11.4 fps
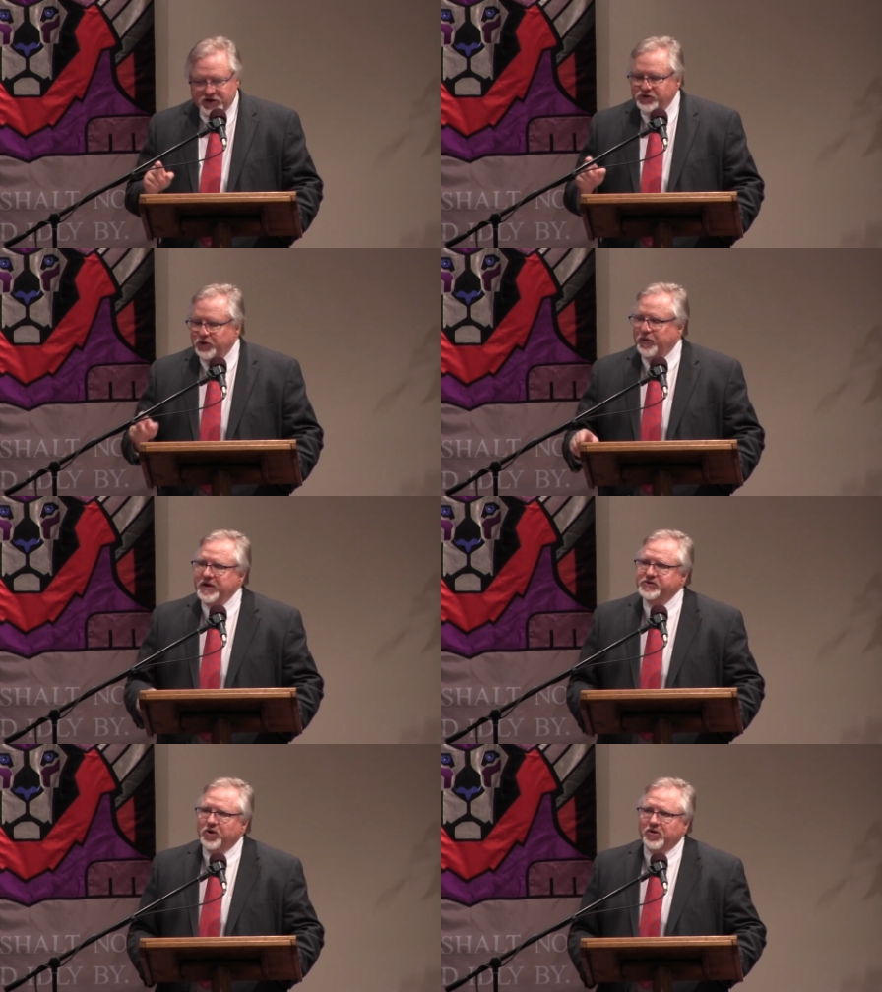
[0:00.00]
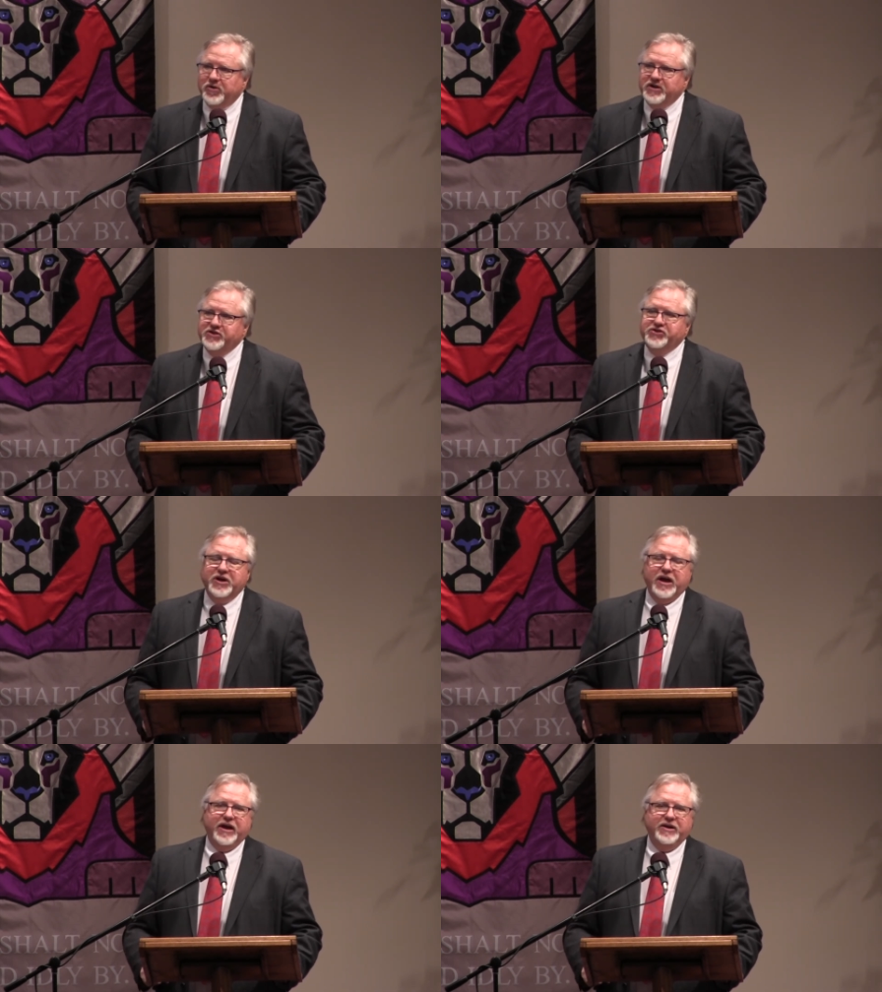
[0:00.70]
So things are going to
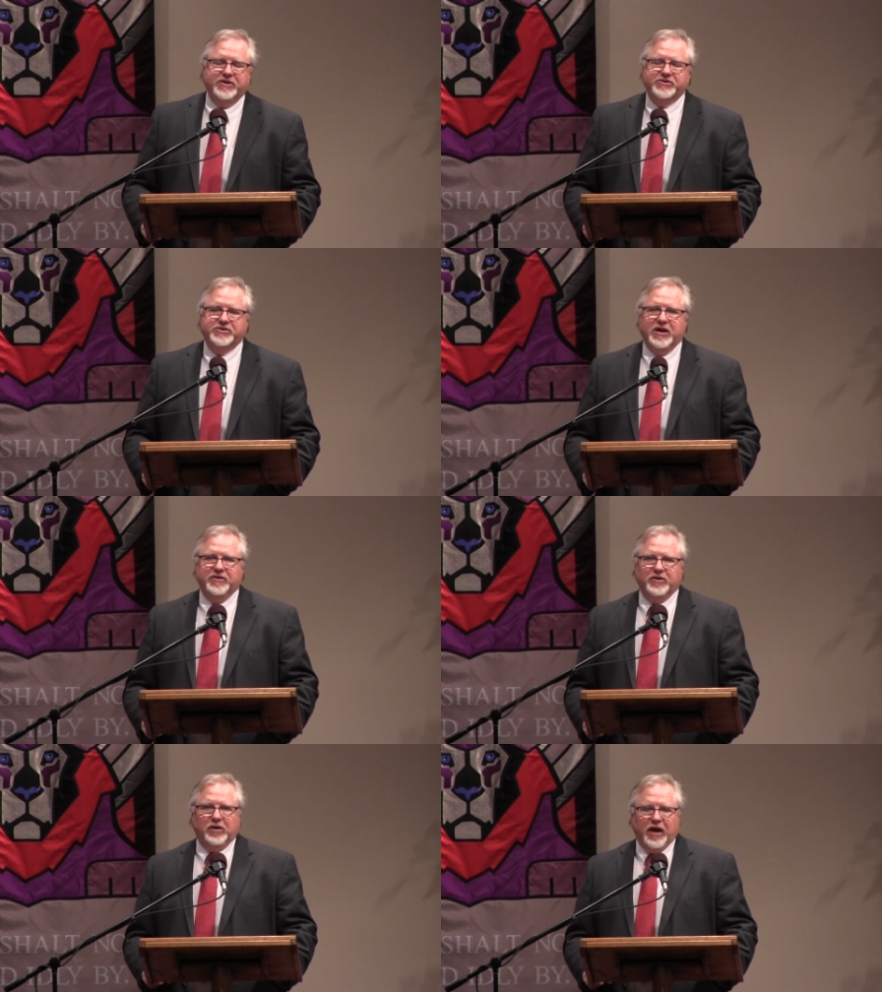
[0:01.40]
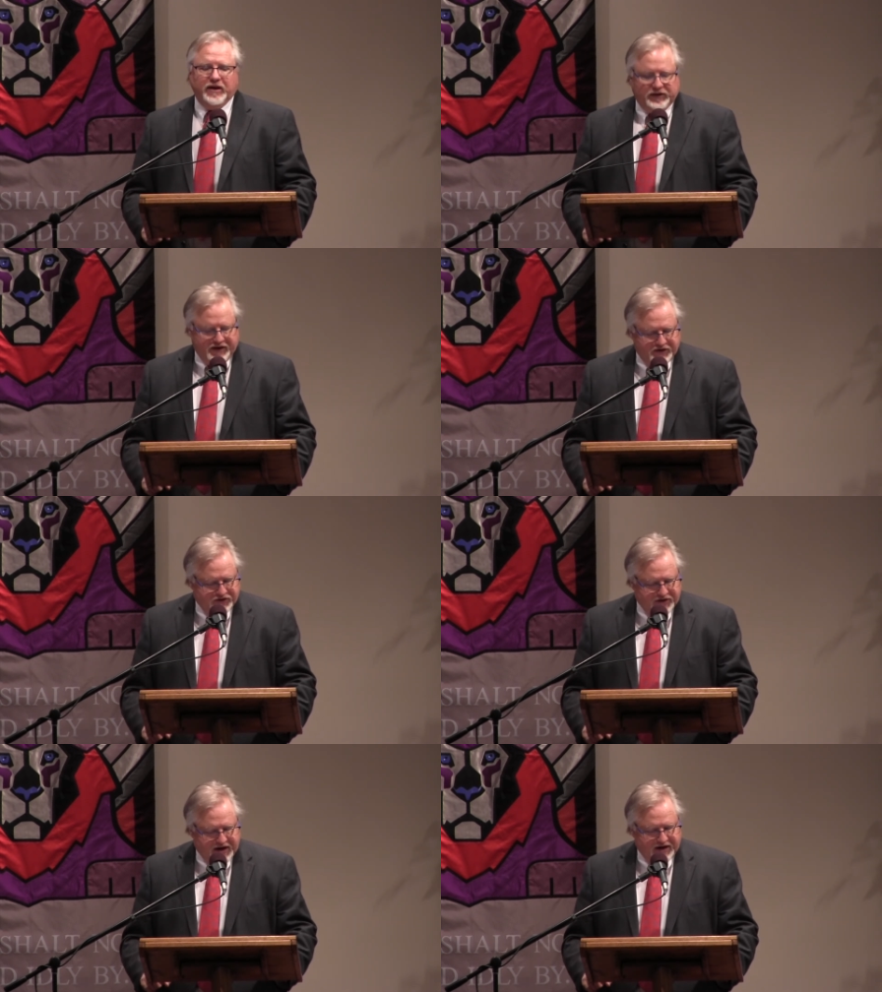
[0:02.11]
change, and they're likely to
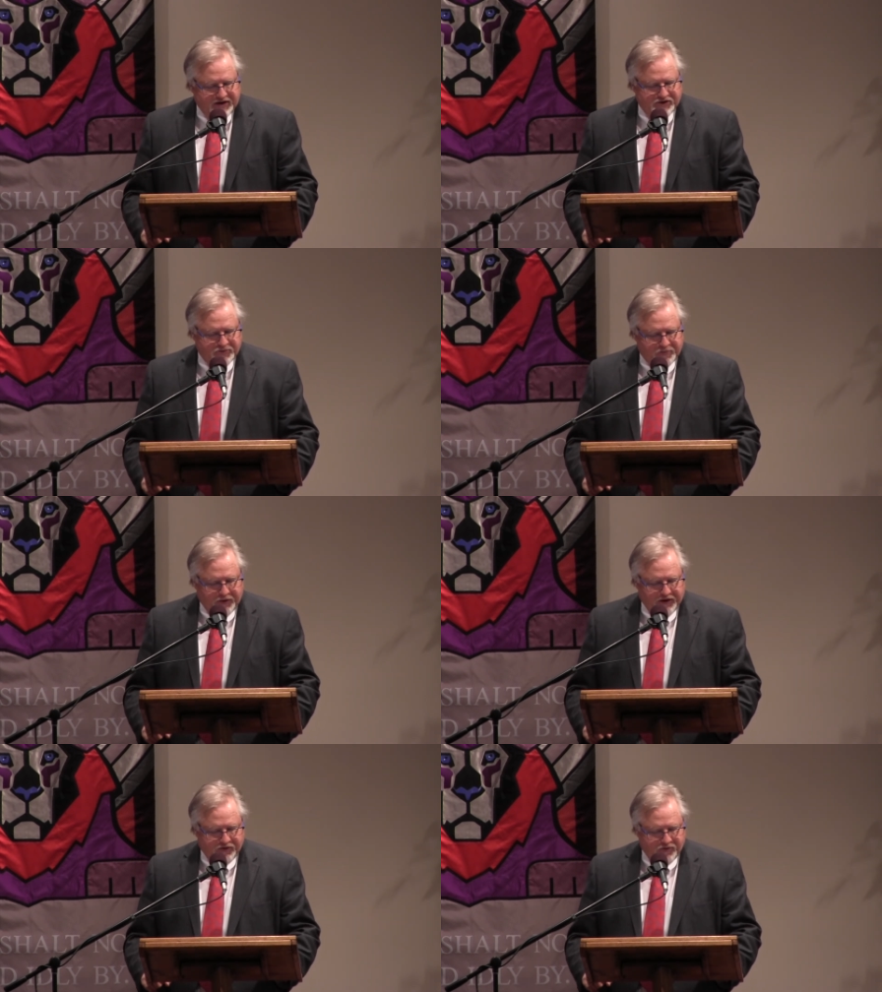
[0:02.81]
change pretty